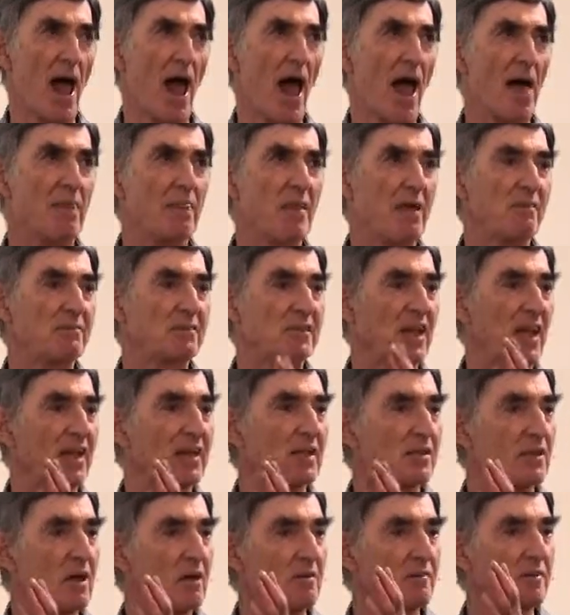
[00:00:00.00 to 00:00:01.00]
and they've
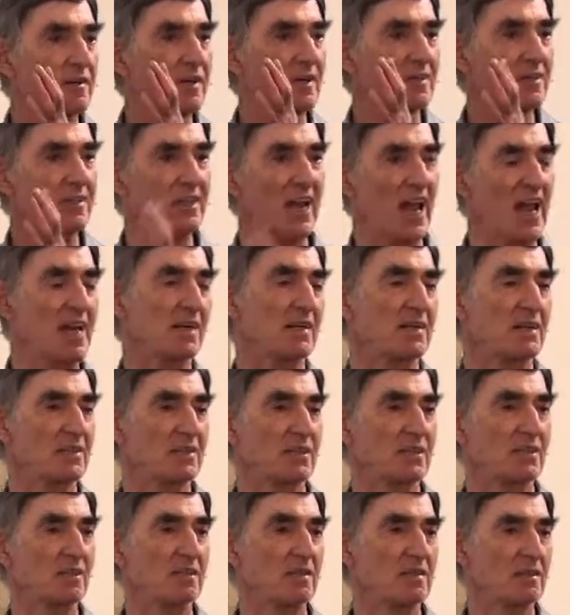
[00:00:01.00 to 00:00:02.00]
taken over the
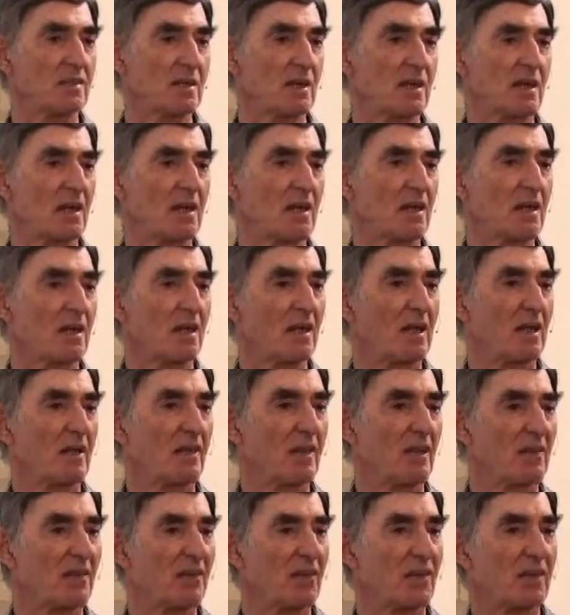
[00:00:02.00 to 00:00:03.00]
tent
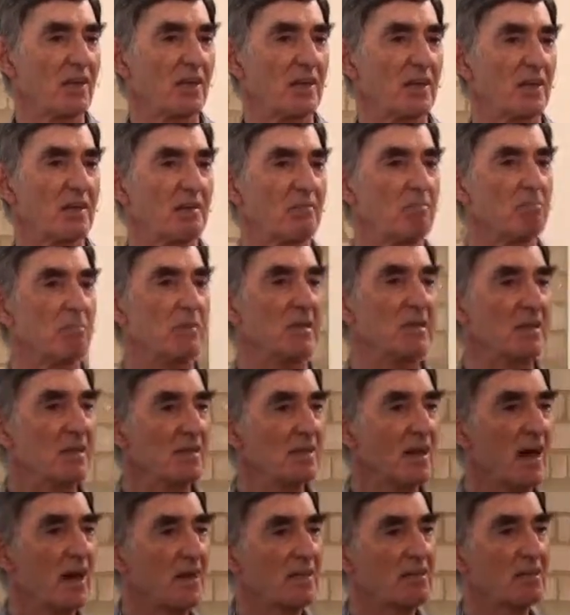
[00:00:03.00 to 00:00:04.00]
that the
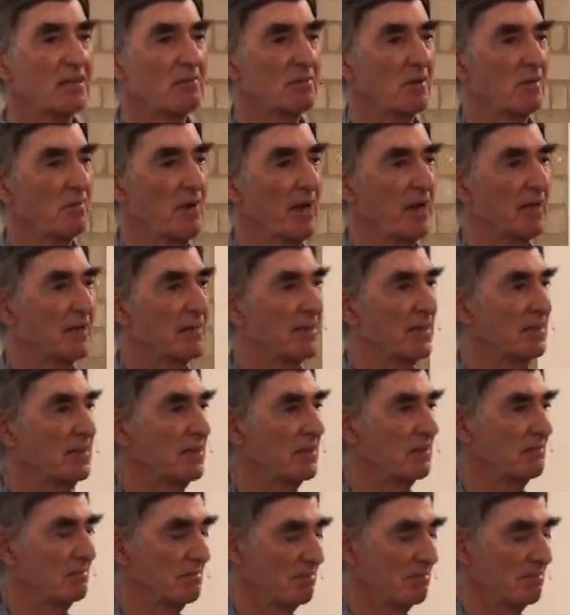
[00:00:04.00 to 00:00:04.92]
Midianites have erected.